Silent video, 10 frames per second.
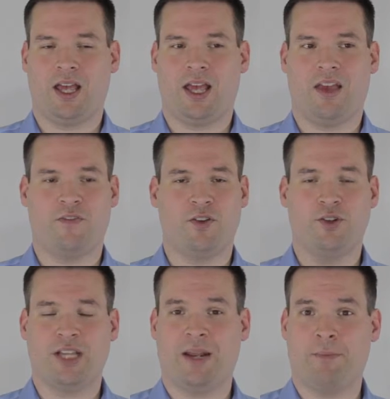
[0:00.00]
if you do
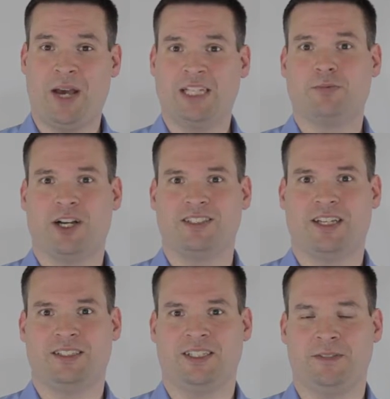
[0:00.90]
that in batch
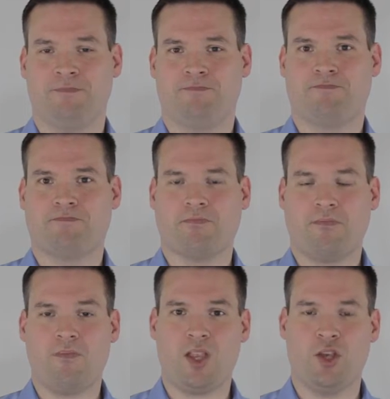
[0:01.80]
processing,
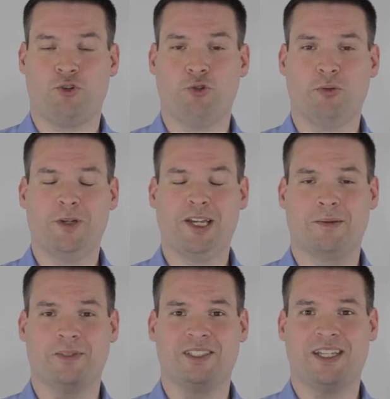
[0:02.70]
you'll make a
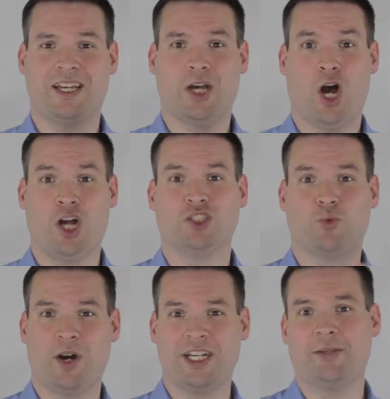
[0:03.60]
mistake on
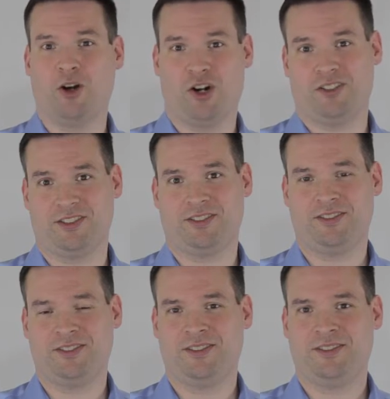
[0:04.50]
20 parts
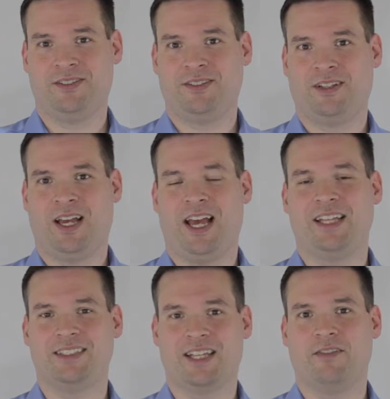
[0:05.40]

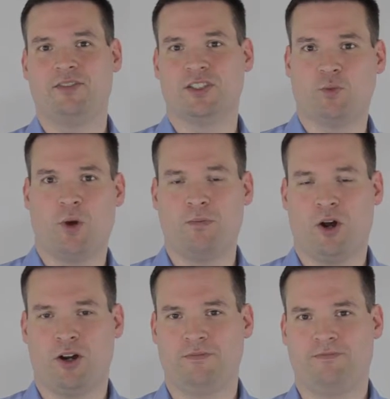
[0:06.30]
instead of just one
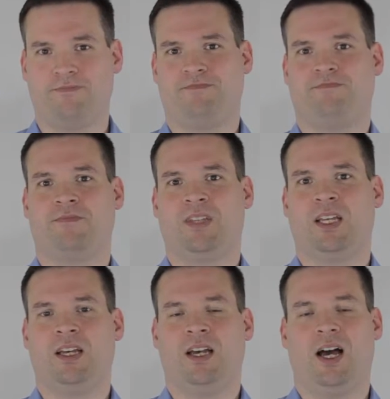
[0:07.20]
part.
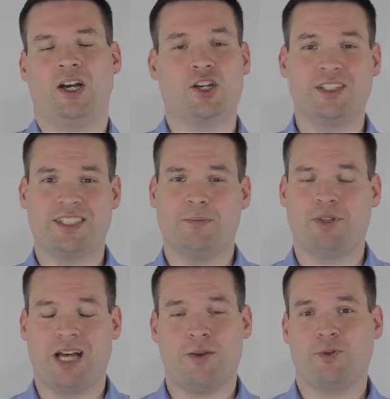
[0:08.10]
A good example
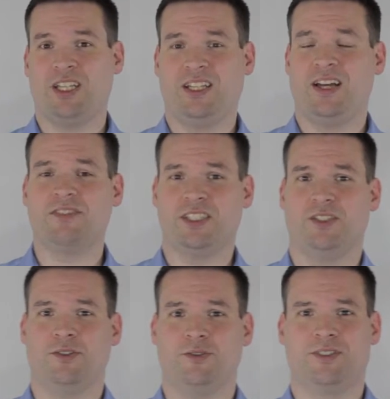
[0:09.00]
I really love to
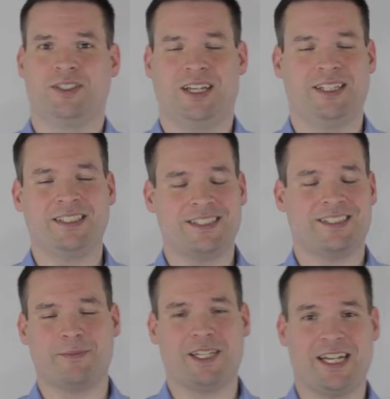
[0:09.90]
use, and this is
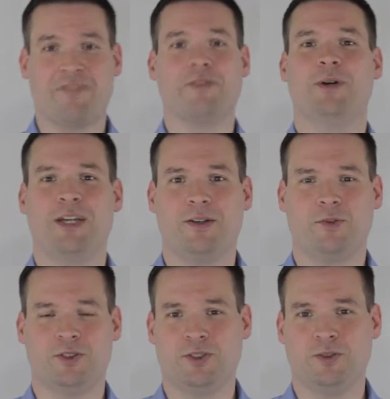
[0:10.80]
something everybody
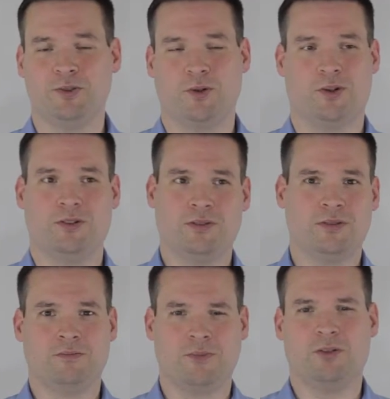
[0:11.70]
will do, or
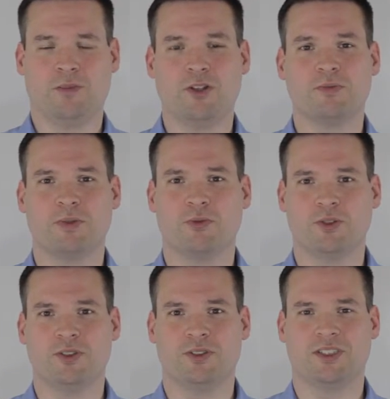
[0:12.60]
well, most people will
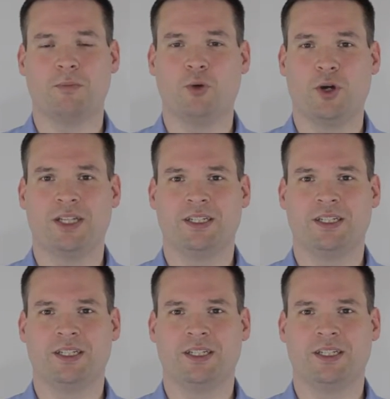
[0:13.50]
do at some point,